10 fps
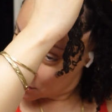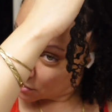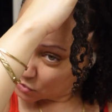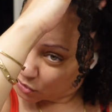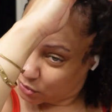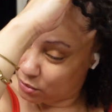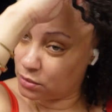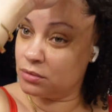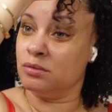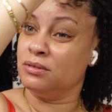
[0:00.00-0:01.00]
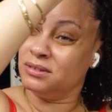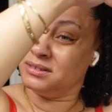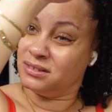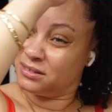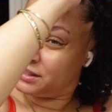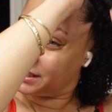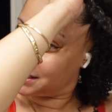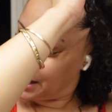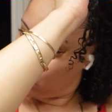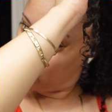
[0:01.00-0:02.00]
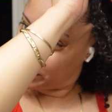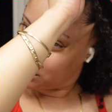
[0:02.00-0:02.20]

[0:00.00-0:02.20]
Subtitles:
So it's not always